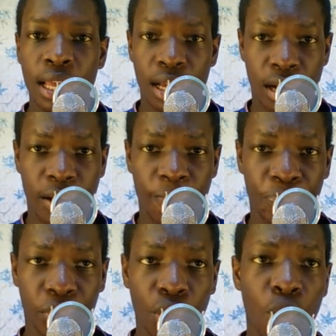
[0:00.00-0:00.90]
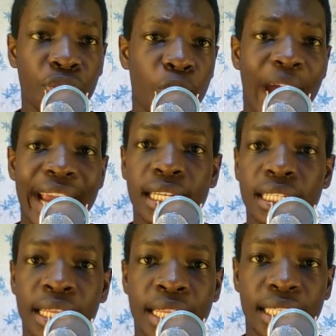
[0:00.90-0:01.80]
on the right
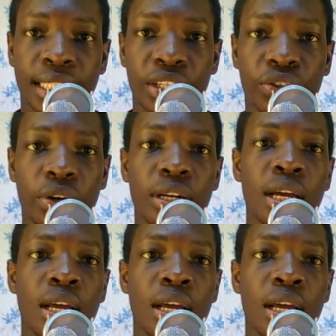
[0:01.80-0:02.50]
this season,